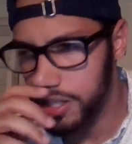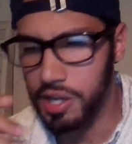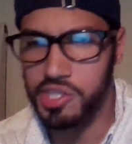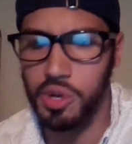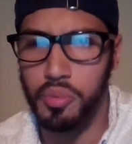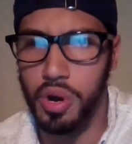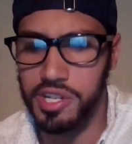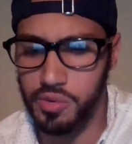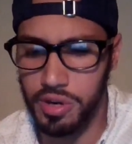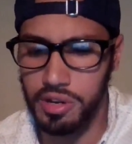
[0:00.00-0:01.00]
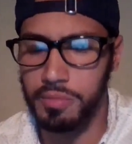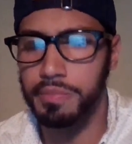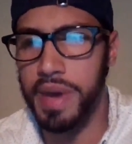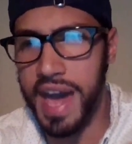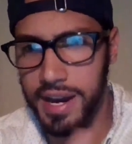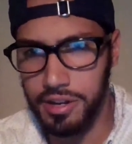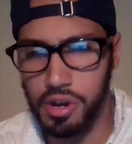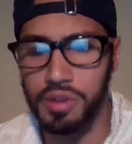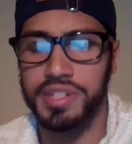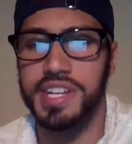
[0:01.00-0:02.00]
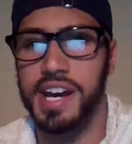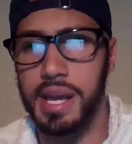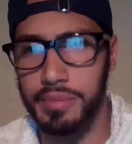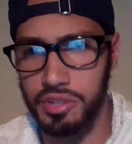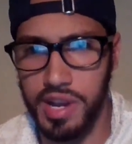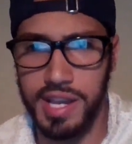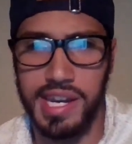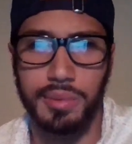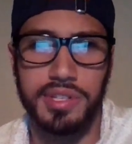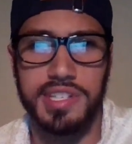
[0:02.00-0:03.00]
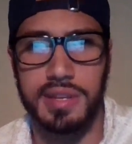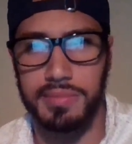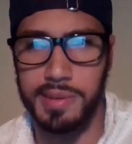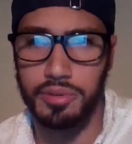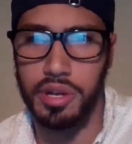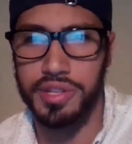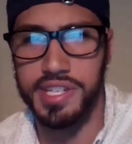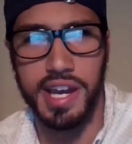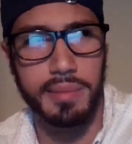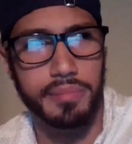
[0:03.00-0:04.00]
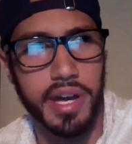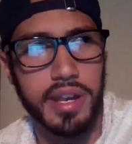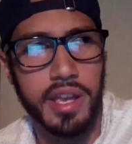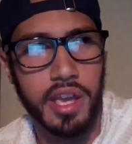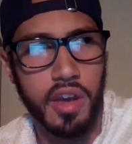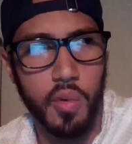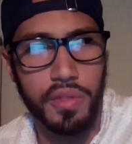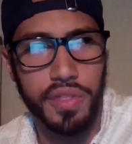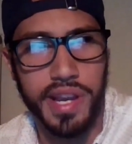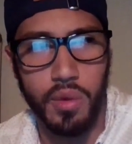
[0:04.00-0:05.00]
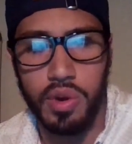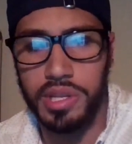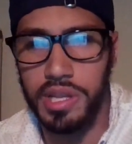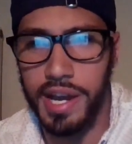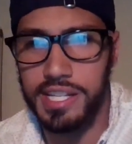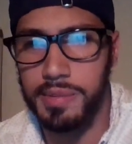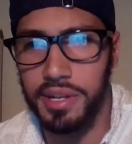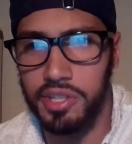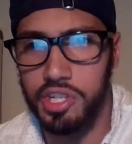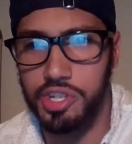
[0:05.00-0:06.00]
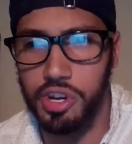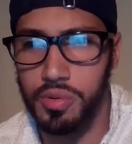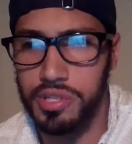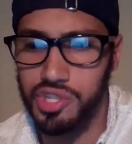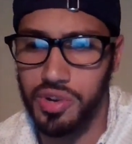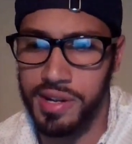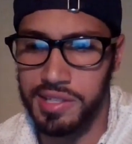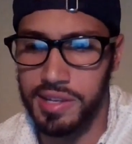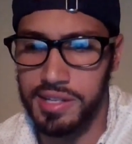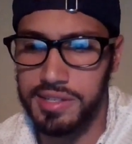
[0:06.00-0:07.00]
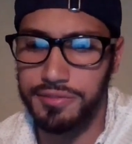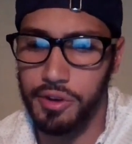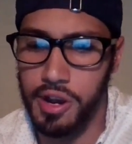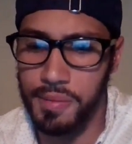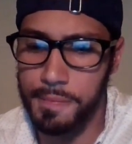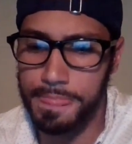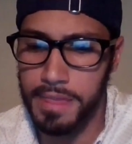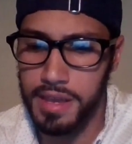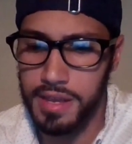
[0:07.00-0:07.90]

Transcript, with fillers: you know, to a point to where you're back all the time and you're hanging out with the same people all the time. But one thing I really liked about this show, which translates from,